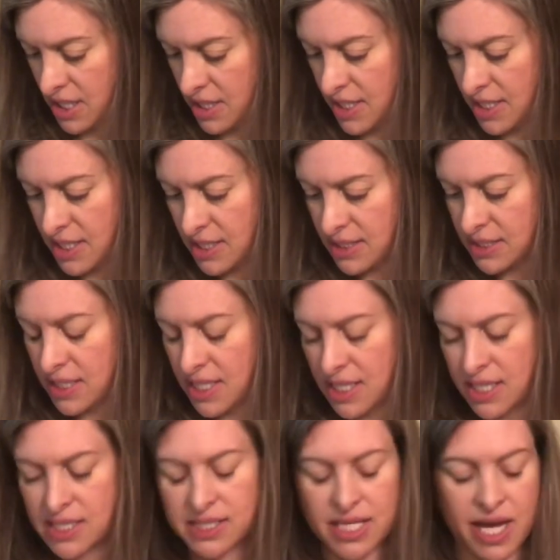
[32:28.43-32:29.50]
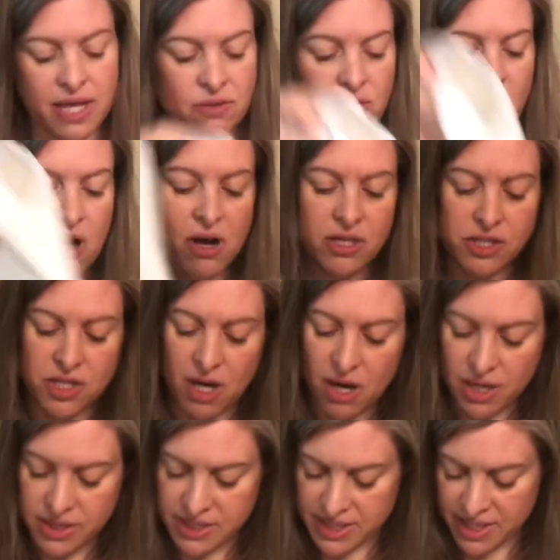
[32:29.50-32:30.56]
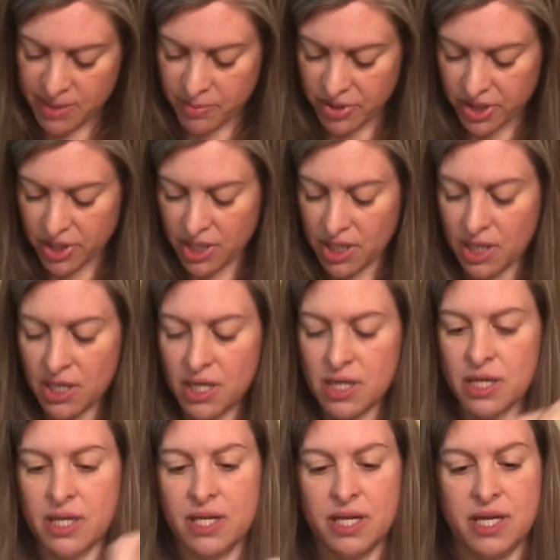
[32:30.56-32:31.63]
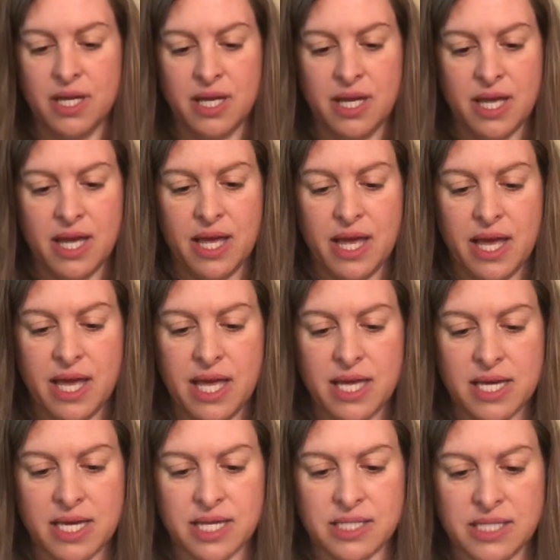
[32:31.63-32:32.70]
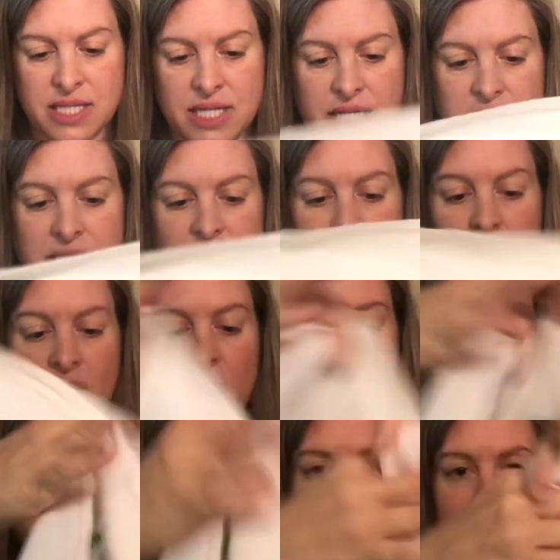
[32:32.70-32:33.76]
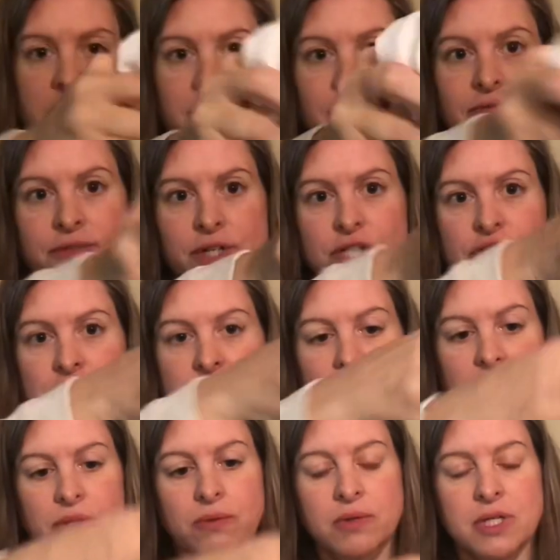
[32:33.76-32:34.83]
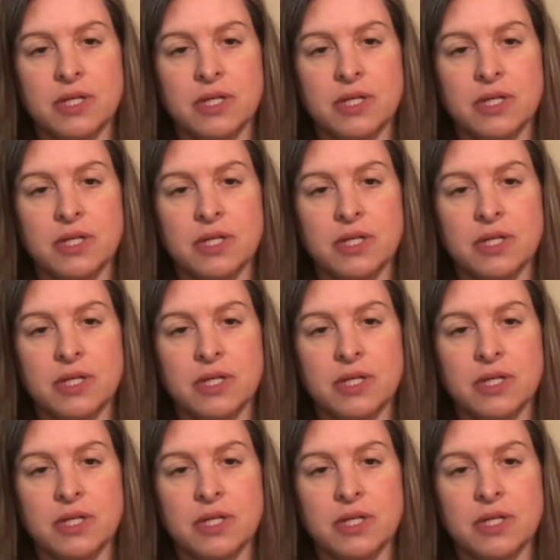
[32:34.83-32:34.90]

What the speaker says: This is a long dog sampler, and it is called Virtue.